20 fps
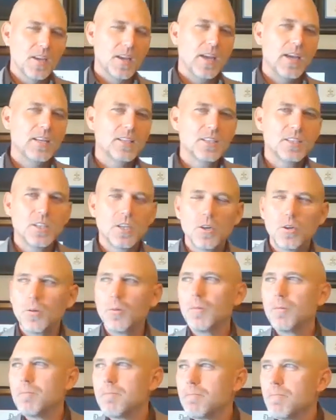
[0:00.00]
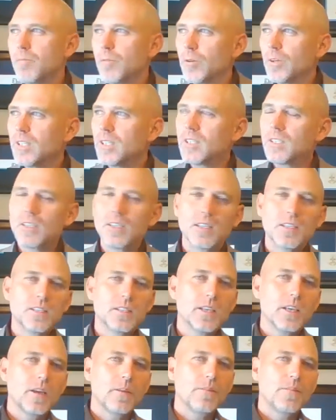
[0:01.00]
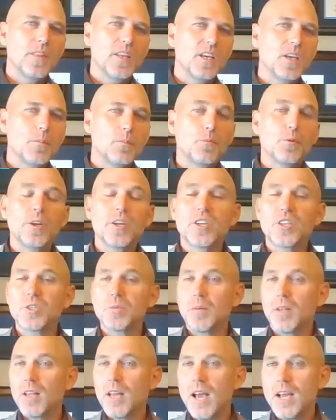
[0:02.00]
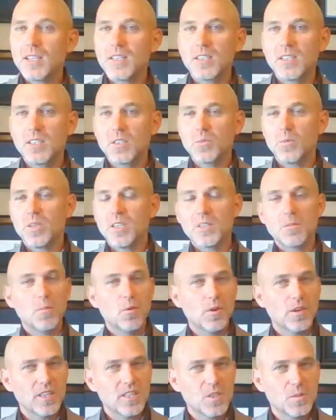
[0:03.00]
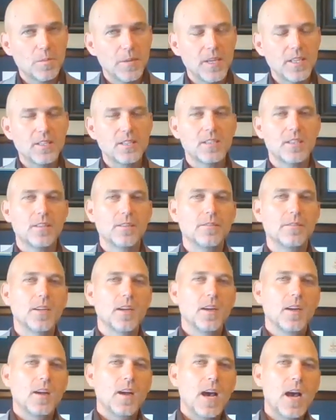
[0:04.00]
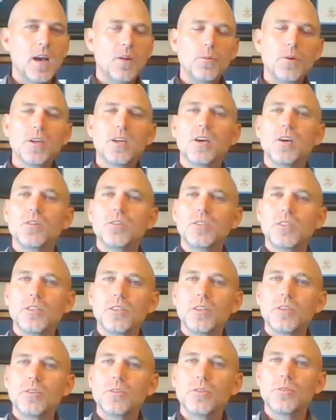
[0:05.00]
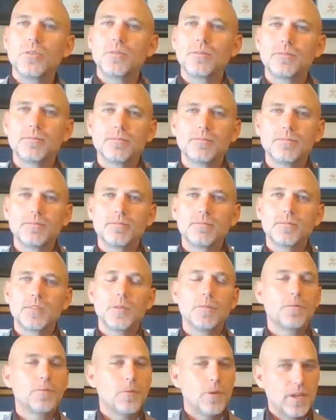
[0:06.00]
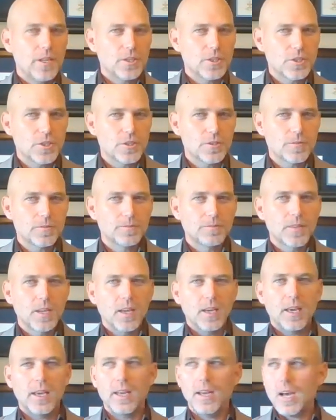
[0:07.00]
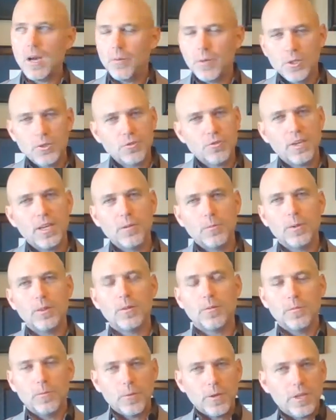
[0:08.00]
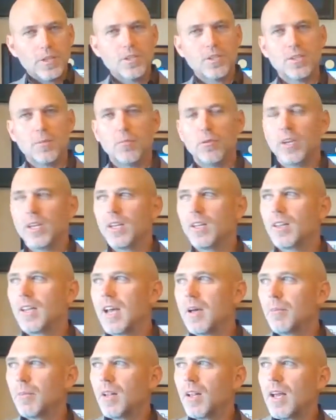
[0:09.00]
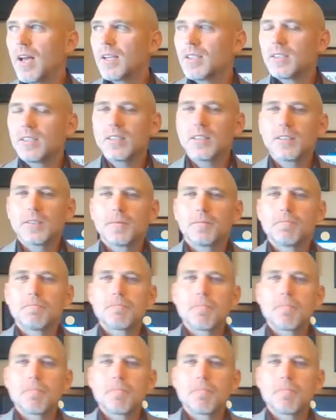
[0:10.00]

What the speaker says: And so, for instance, if the British molasses was more expensive, I would go to the French and I would trade with the French to bring in that molasses.